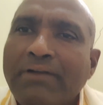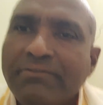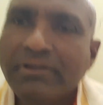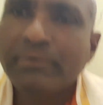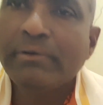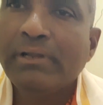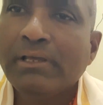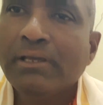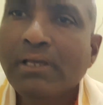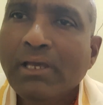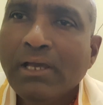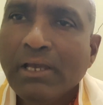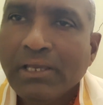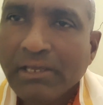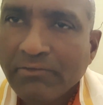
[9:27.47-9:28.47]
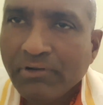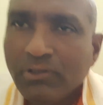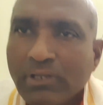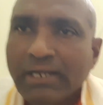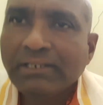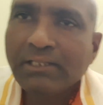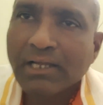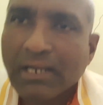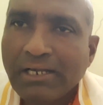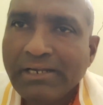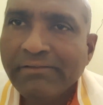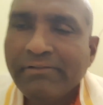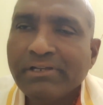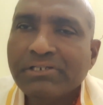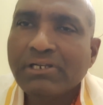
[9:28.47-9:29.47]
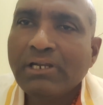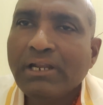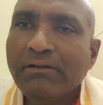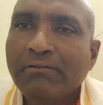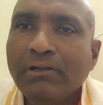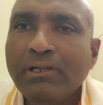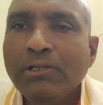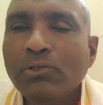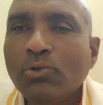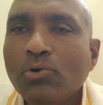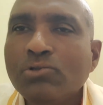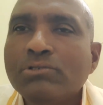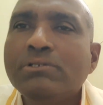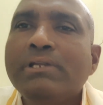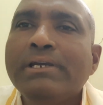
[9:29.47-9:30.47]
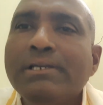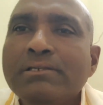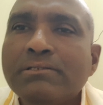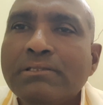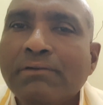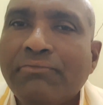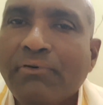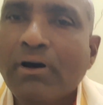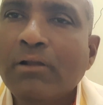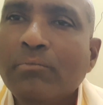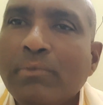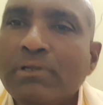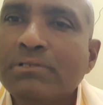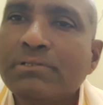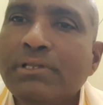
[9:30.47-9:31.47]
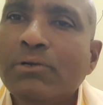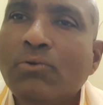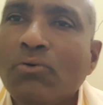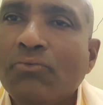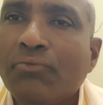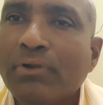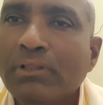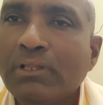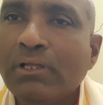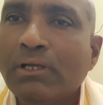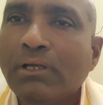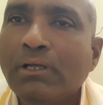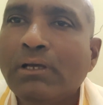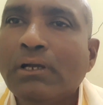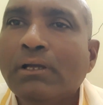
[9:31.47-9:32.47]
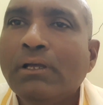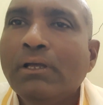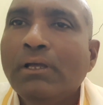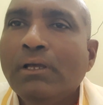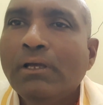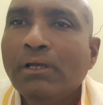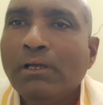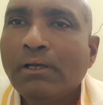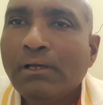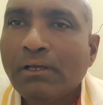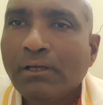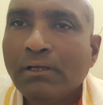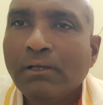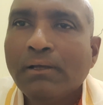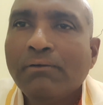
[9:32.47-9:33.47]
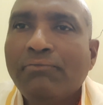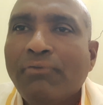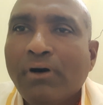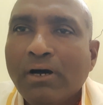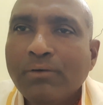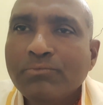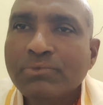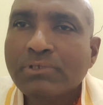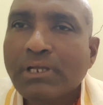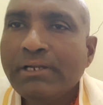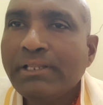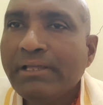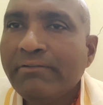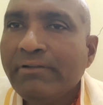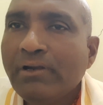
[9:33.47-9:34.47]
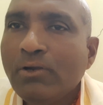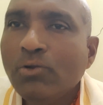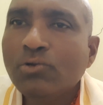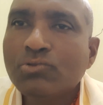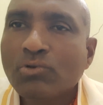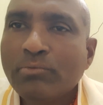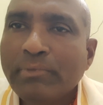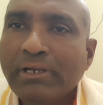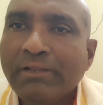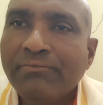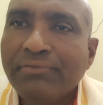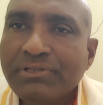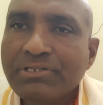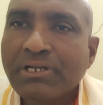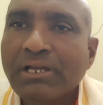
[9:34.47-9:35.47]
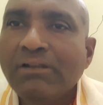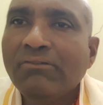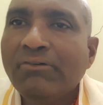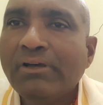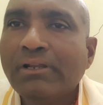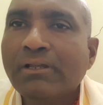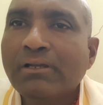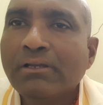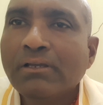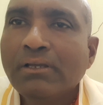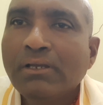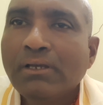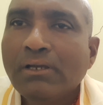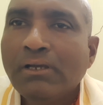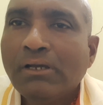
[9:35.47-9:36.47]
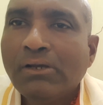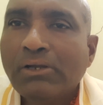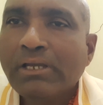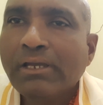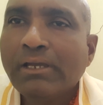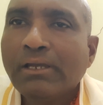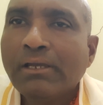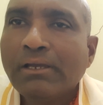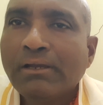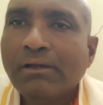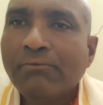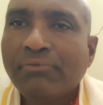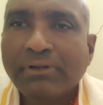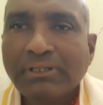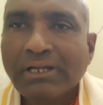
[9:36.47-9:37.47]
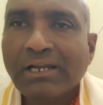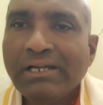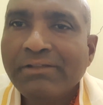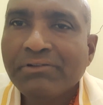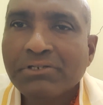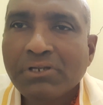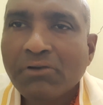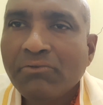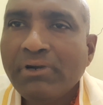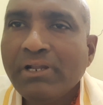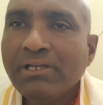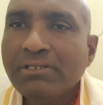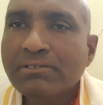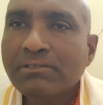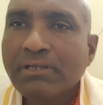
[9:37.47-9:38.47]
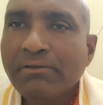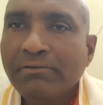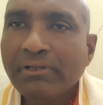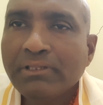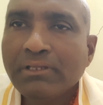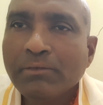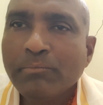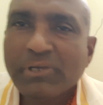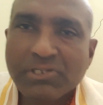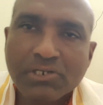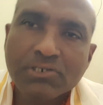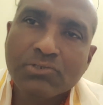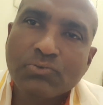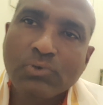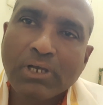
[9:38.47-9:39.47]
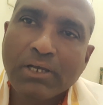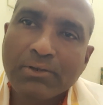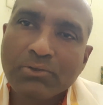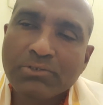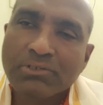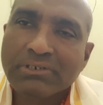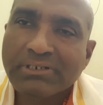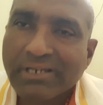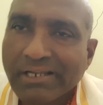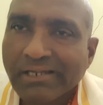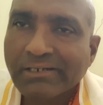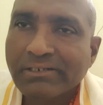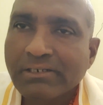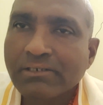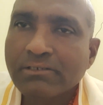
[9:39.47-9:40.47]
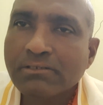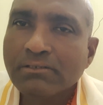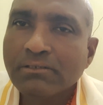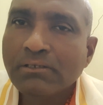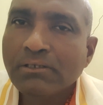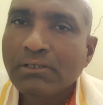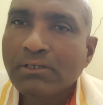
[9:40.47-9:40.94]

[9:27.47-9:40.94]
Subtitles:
Everybody, even at the cultivation level in those days, the farmers they go for the farms and they will do so many physical work. Okay, for the cultivation. Nowadays, everything machines, we are using tractors.